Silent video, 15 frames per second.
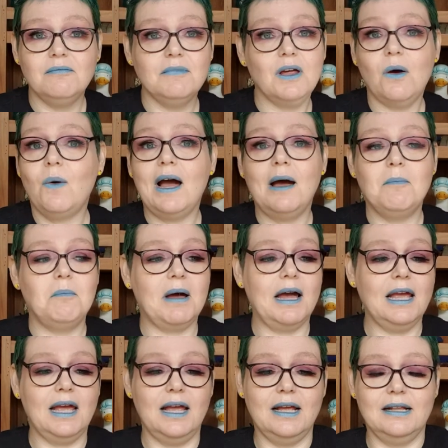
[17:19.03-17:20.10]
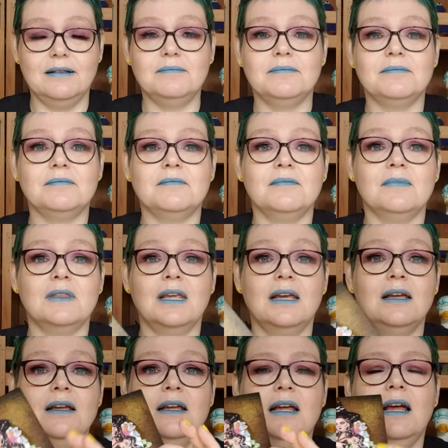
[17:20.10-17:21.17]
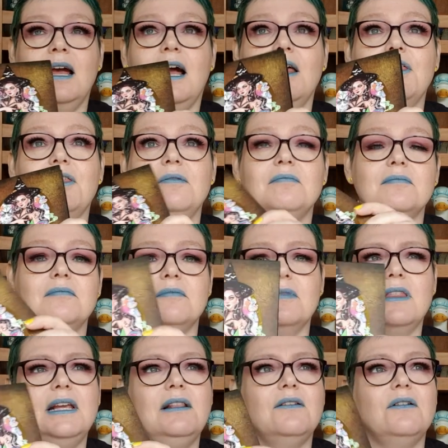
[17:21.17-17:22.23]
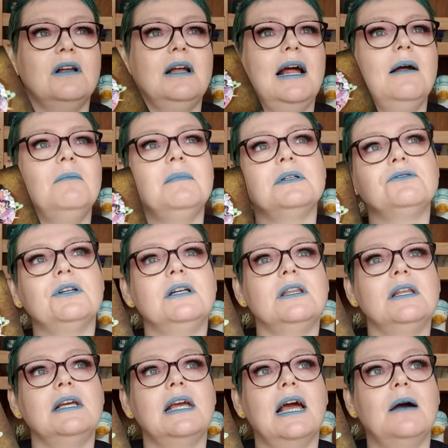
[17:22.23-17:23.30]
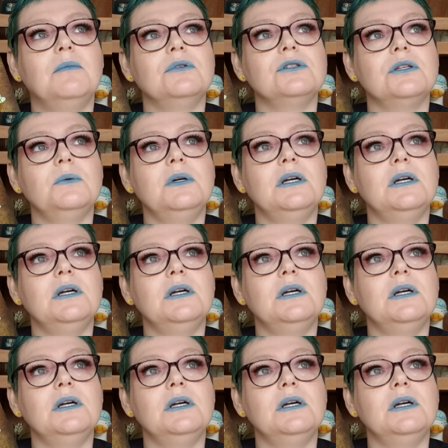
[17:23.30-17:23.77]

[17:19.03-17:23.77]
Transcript: go out and buy it. I think they're only about £24,